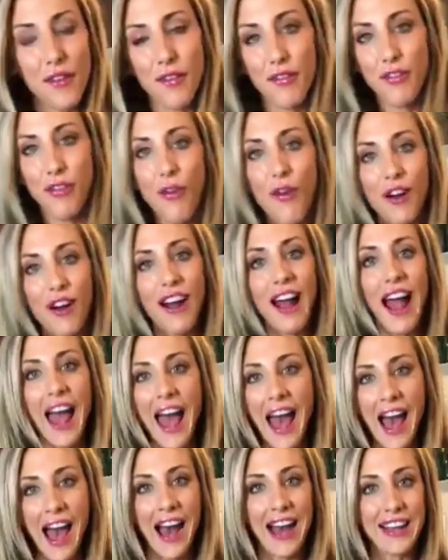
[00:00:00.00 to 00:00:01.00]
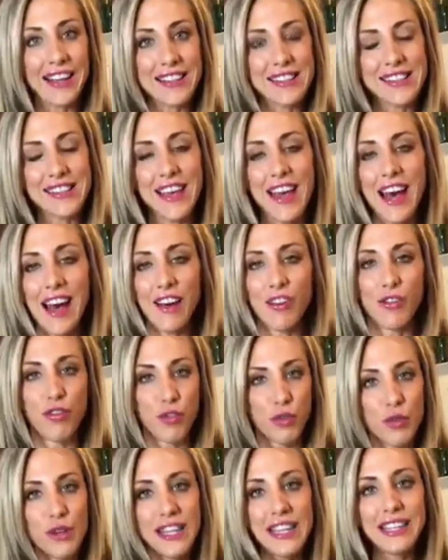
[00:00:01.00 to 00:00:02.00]
4 hacks have
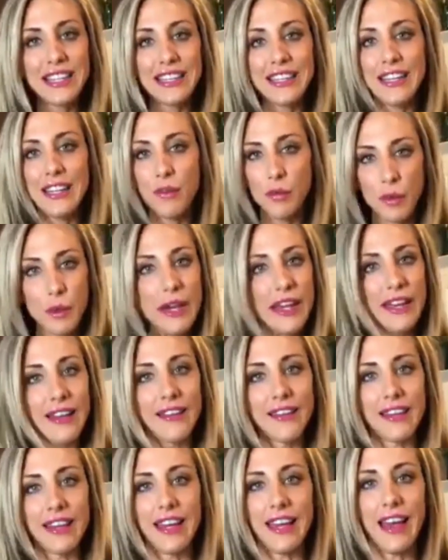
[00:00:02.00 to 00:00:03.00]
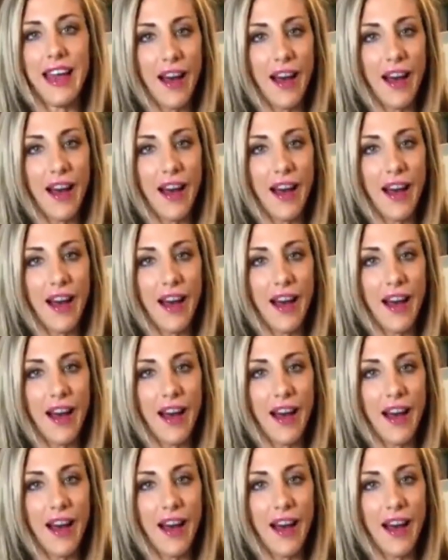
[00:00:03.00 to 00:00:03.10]
really